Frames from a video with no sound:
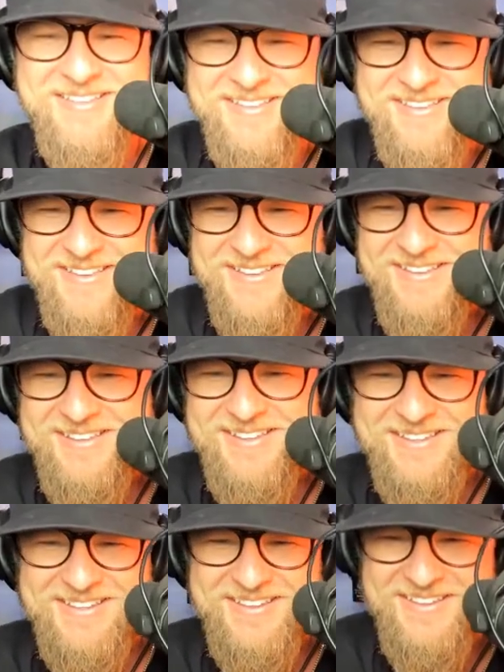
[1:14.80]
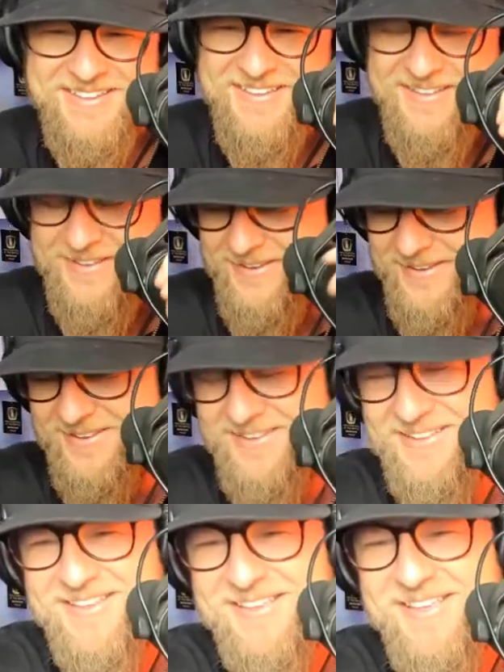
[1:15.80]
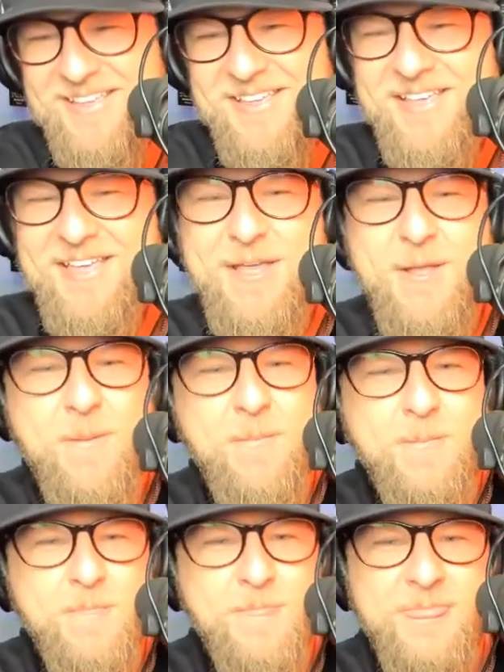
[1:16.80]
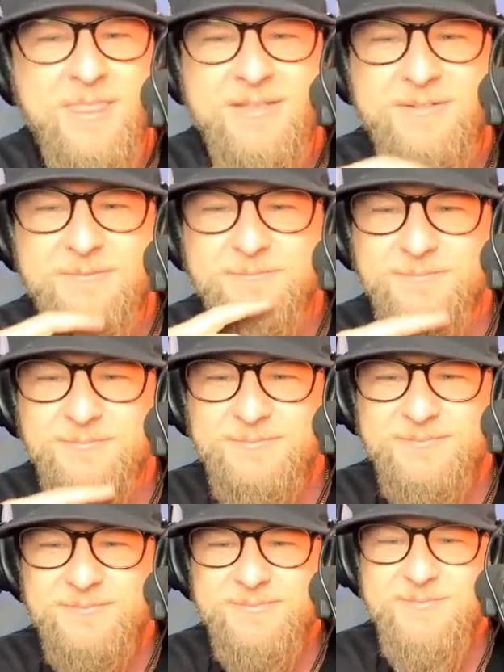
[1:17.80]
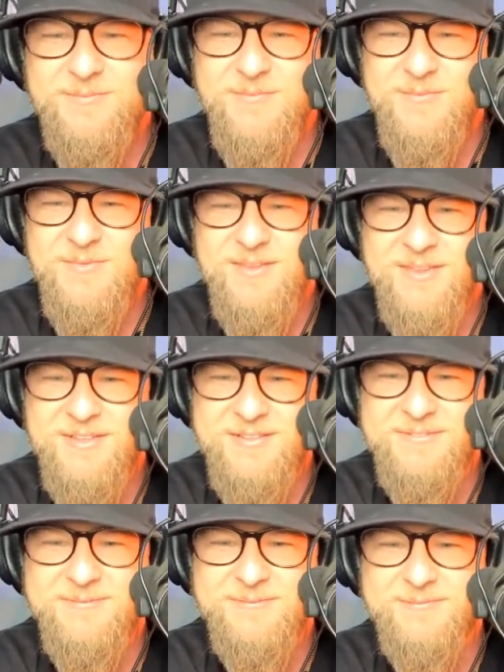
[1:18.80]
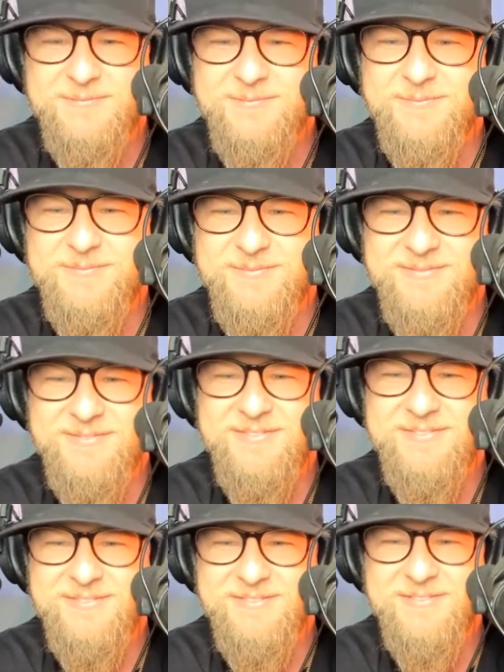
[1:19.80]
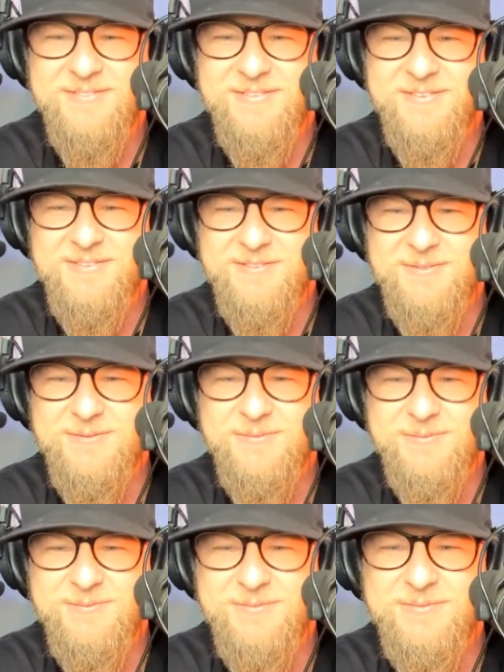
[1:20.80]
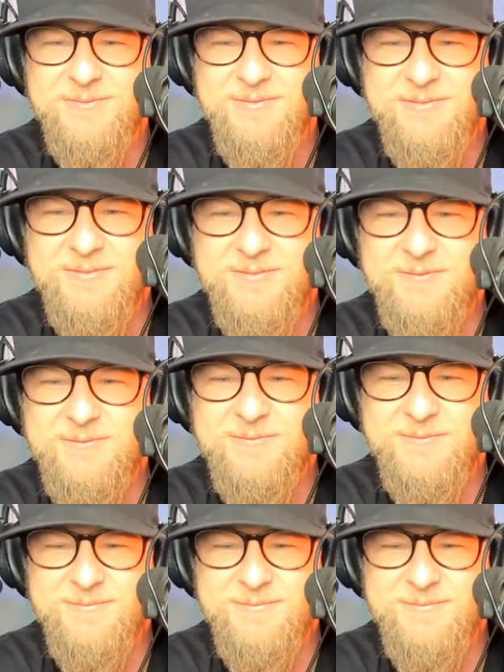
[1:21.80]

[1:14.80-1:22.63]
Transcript: [no speech]